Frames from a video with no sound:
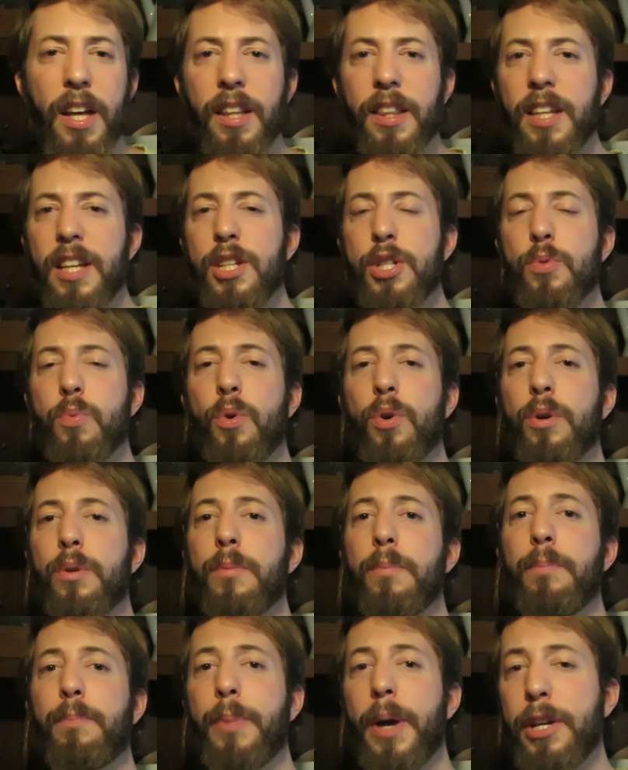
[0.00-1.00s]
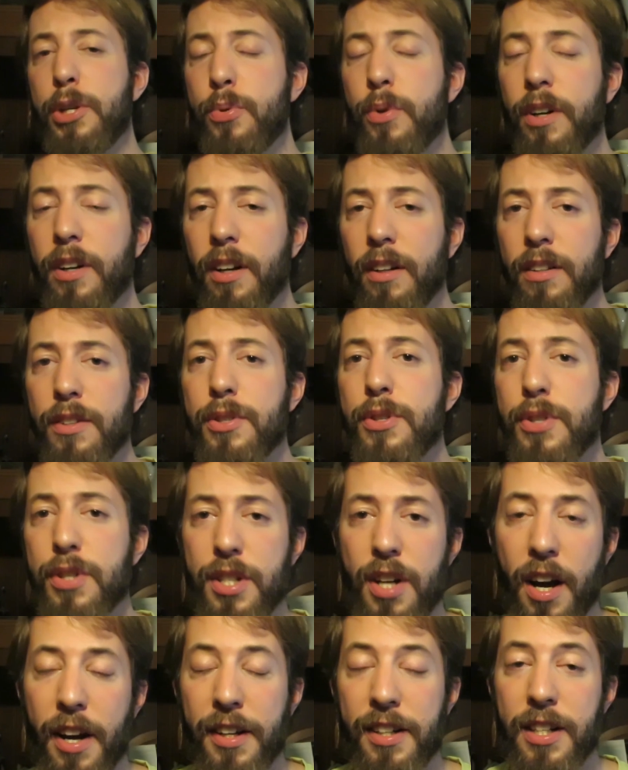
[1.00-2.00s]
These were patriarchal
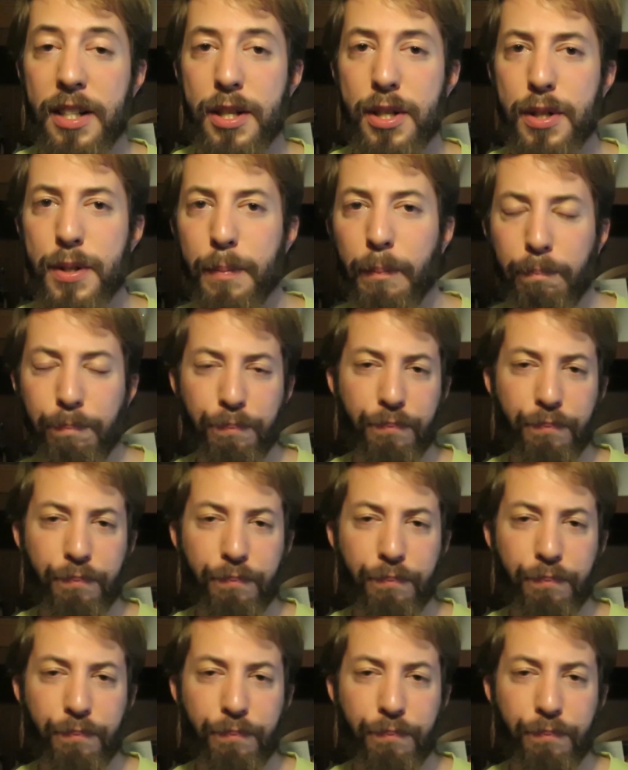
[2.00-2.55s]
societies.